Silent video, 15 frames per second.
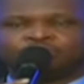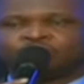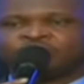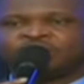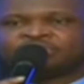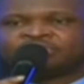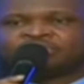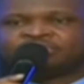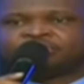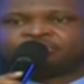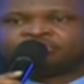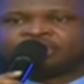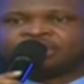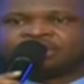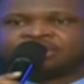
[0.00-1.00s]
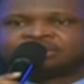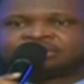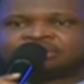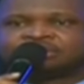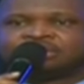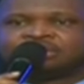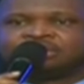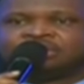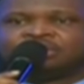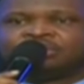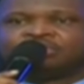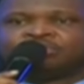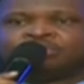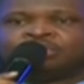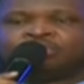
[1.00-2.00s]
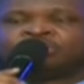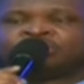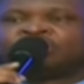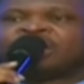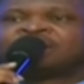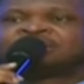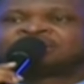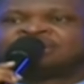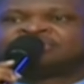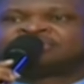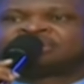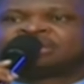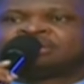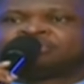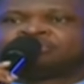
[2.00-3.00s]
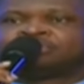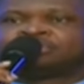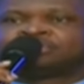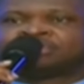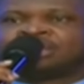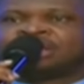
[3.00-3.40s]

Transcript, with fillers: we have given praise. But with your hands lifted up to